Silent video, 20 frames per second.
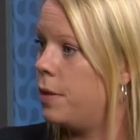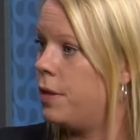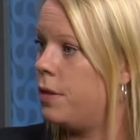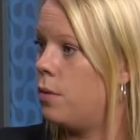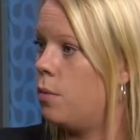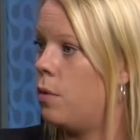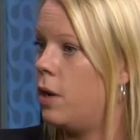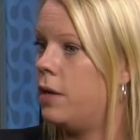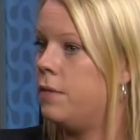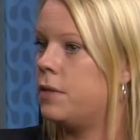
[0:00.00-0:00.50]

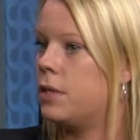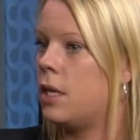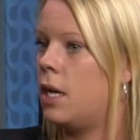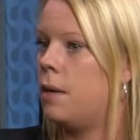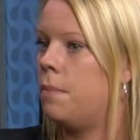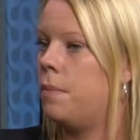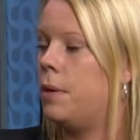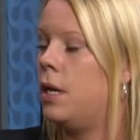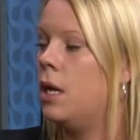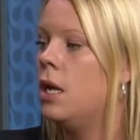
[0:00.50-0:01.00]
but the wife's
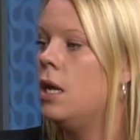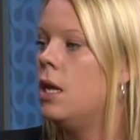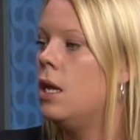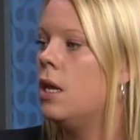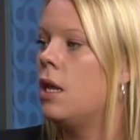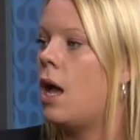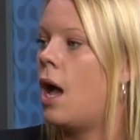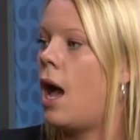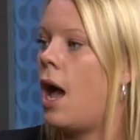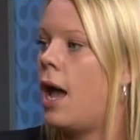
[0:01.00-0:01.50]
like, but
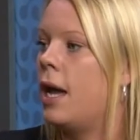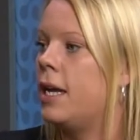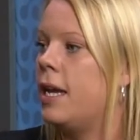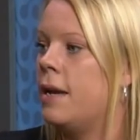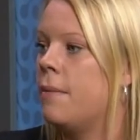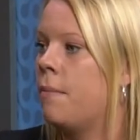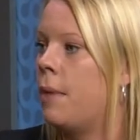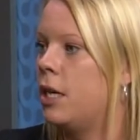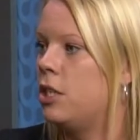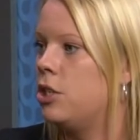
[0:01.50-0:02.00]
I
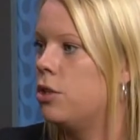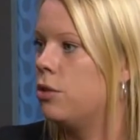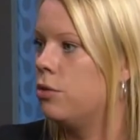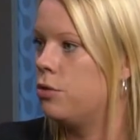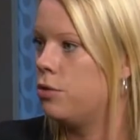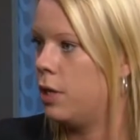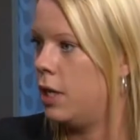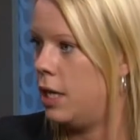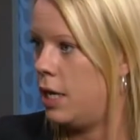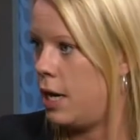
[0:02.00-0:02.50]
can't, my
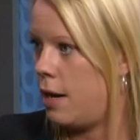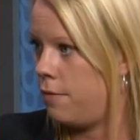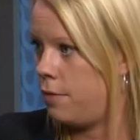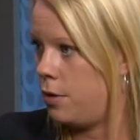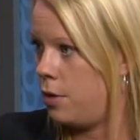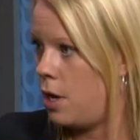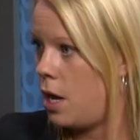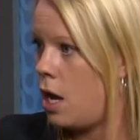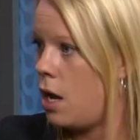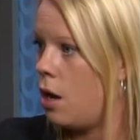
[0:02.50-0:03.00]
children can
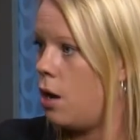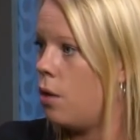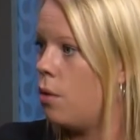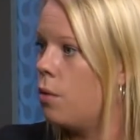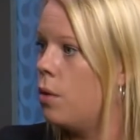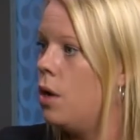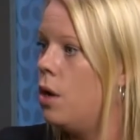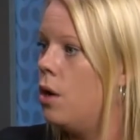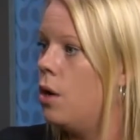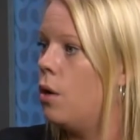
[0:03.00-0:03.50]
never
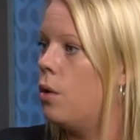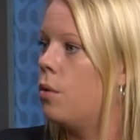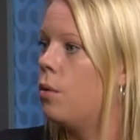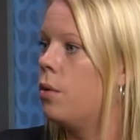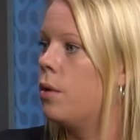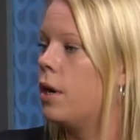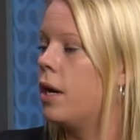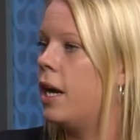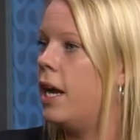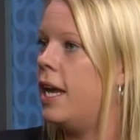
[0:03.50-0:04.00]
know.
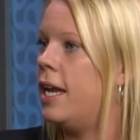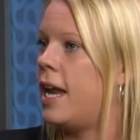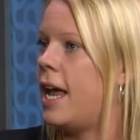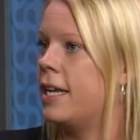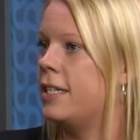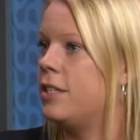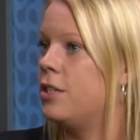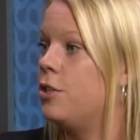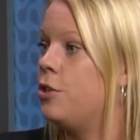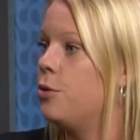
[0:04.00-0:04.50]
Or it
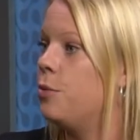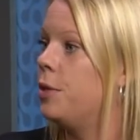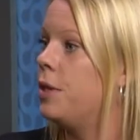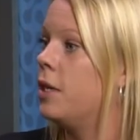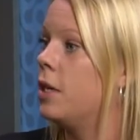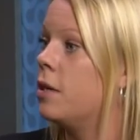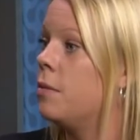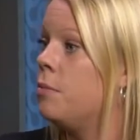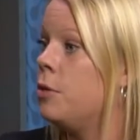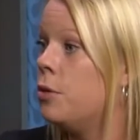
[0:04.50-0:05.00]
has to do with
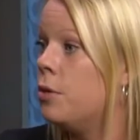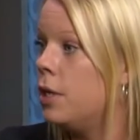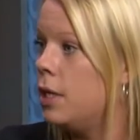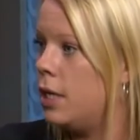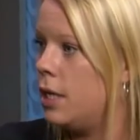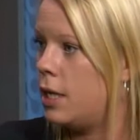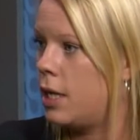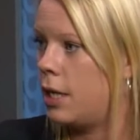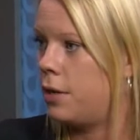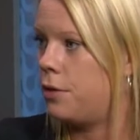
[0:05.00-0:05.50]
the
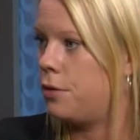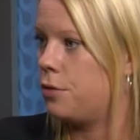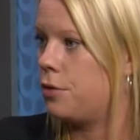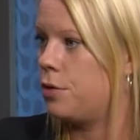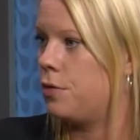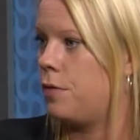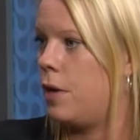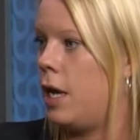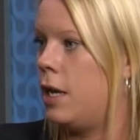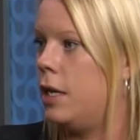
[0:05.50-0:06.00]
community that they're
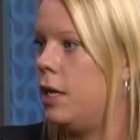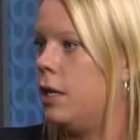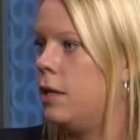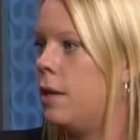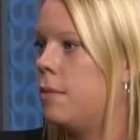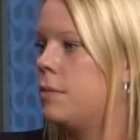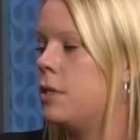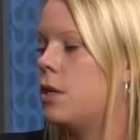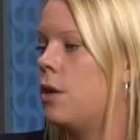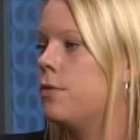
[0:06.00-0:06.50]
surrounding
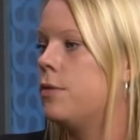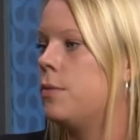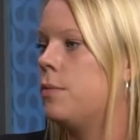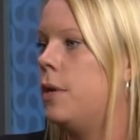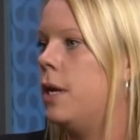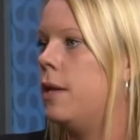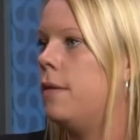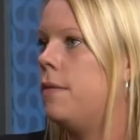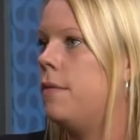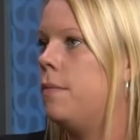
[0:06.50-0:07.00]
themselves
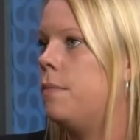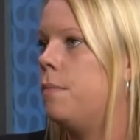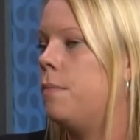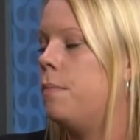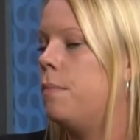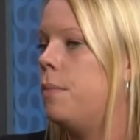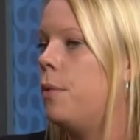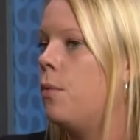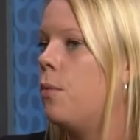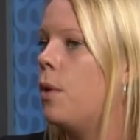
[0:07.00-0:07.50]
with.
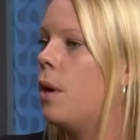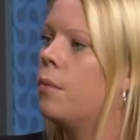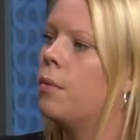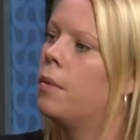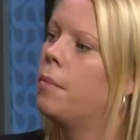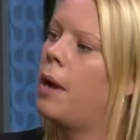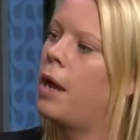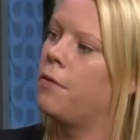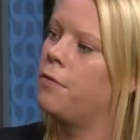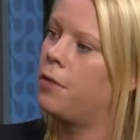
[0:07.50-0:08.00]
But what
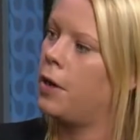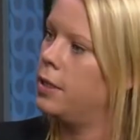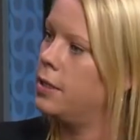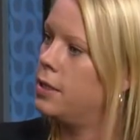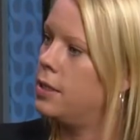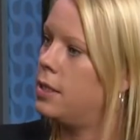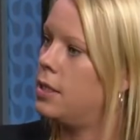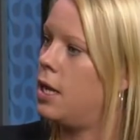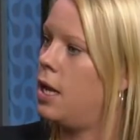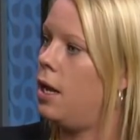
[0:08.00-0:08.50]
will my
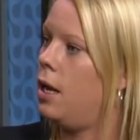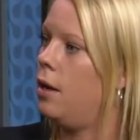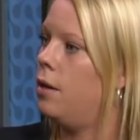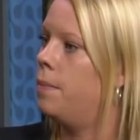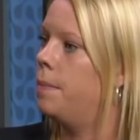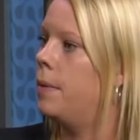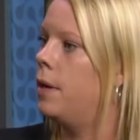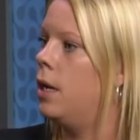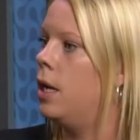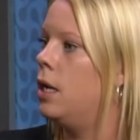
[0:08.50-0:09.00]
friends think?
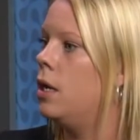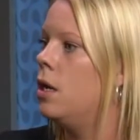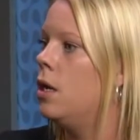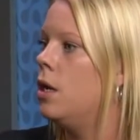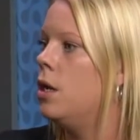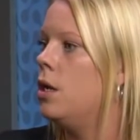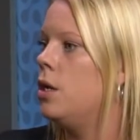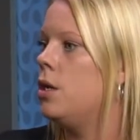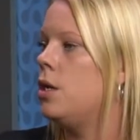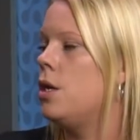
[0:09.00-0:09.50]
But,
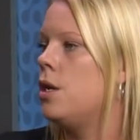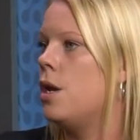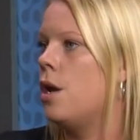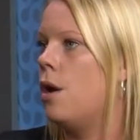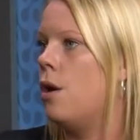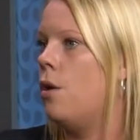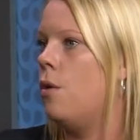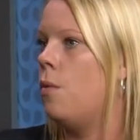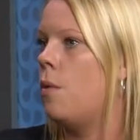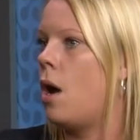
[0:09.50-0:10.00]
you
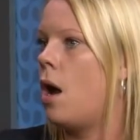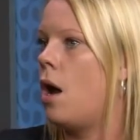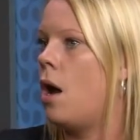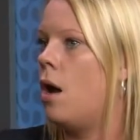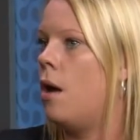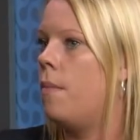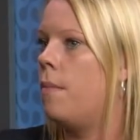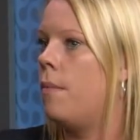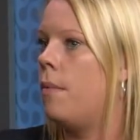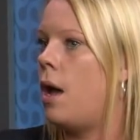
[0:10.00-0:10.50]

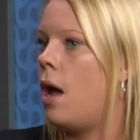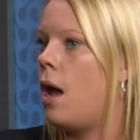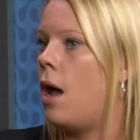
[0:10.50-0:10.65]
know,